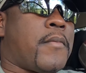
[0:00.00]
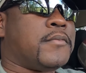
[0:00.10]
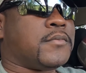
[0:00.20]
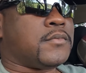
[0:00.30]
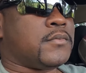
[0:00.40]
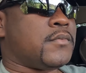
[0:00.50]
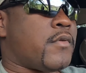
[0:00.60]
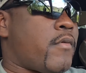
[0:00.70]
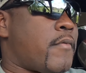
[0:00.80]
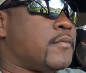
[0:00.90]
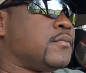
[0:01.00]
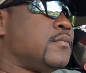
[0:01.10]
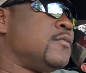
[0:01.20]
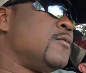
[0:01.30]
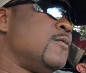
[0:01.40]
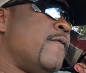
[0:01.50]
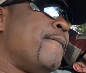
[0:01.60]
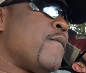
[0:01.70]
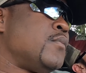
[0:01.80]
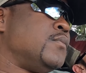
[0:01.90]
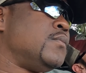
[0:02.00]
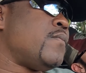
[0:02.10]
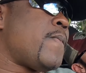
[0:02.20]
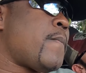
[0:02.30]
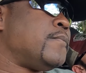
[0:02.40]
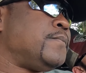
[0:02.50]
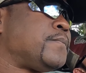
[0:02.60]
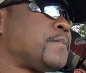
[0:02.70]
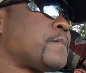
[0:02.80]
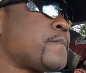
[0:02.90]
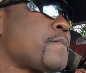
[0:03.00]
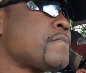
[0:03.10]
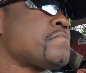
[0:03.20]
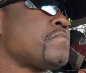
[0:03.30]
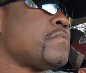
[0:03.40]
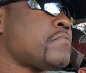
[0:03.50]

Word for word: for the most part you really want to know if your local city will allow cattle